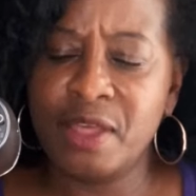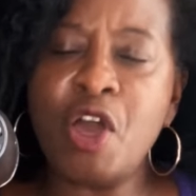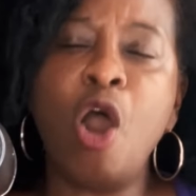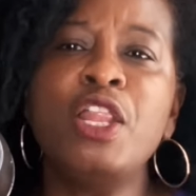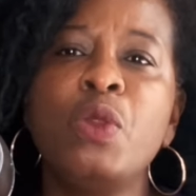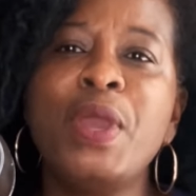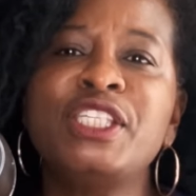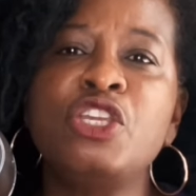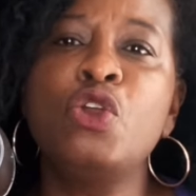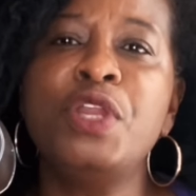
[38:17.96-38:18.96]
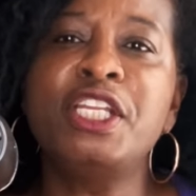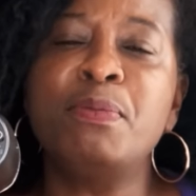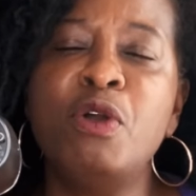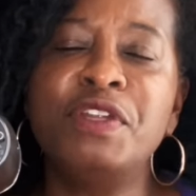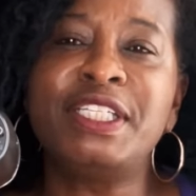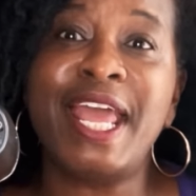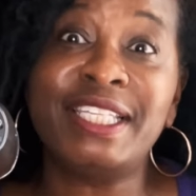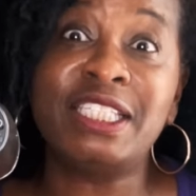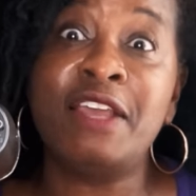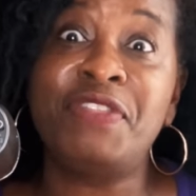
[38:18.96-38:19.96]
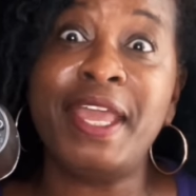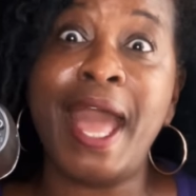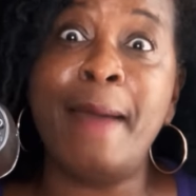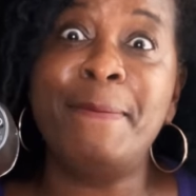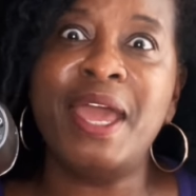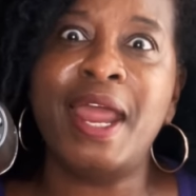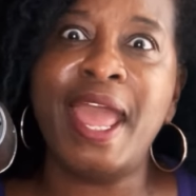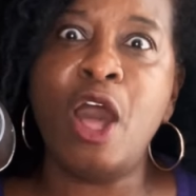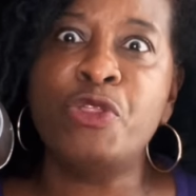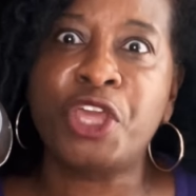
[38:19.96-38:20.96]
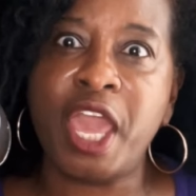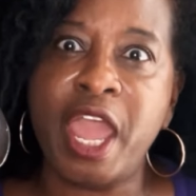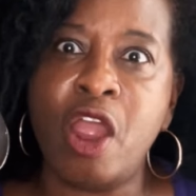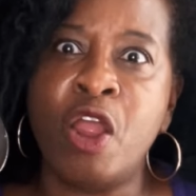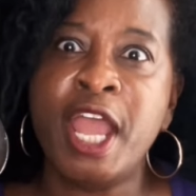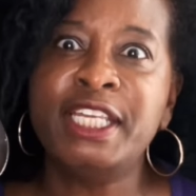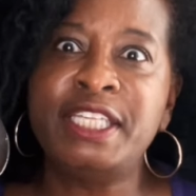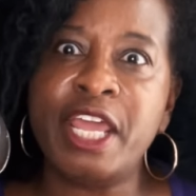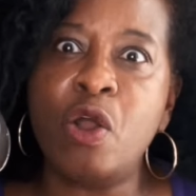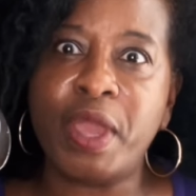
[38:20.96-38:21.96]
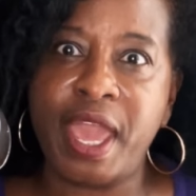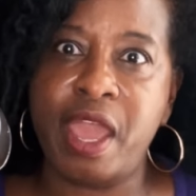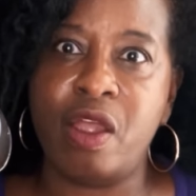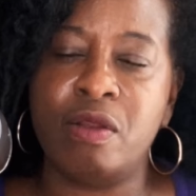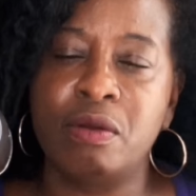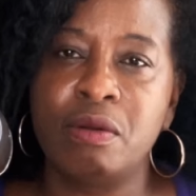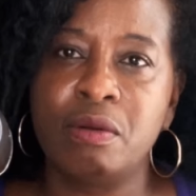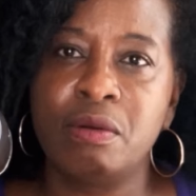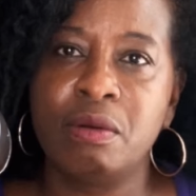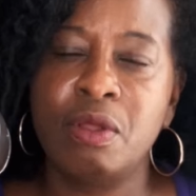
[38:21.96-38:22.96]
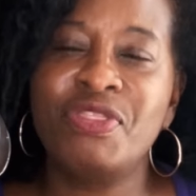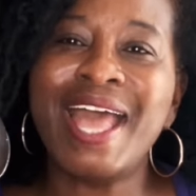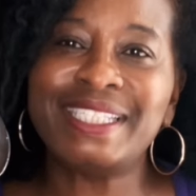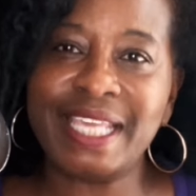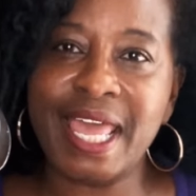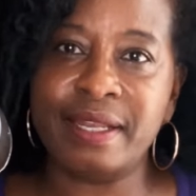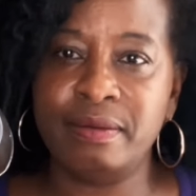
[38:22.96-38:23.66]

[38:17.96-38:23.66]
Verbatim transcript: The only reason you need to move to Texas if they got better health care, dental care. That's it.